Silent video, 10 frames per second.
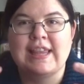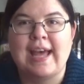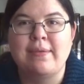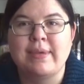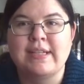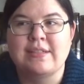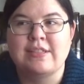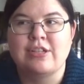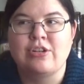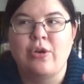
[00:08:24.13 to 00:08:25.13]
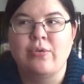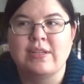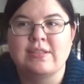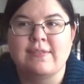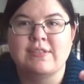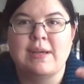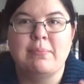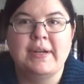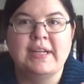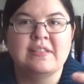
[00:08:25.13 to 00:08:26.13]
that means it's a notice of
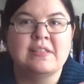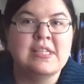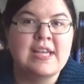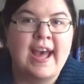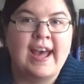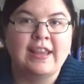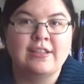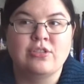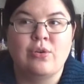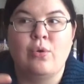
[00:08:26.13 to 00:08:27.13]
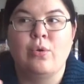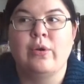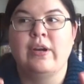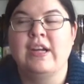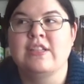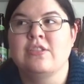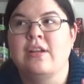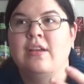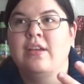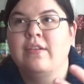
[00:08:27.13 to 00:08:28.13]
somebody's death or it's
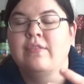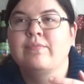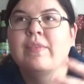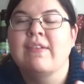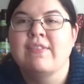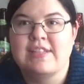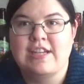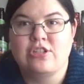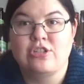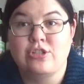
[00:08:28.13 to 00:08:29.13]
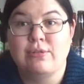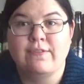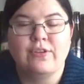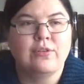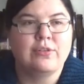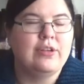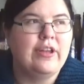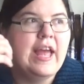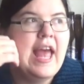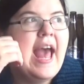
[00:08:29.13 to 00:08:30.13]
a invitation to a funeral.